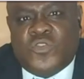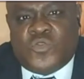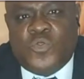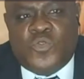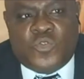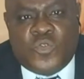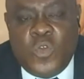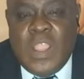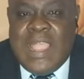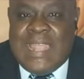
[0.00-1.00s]
school to do,
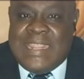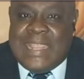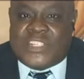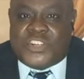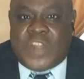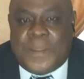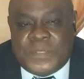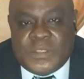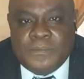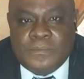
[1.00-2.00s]
and they are trapped.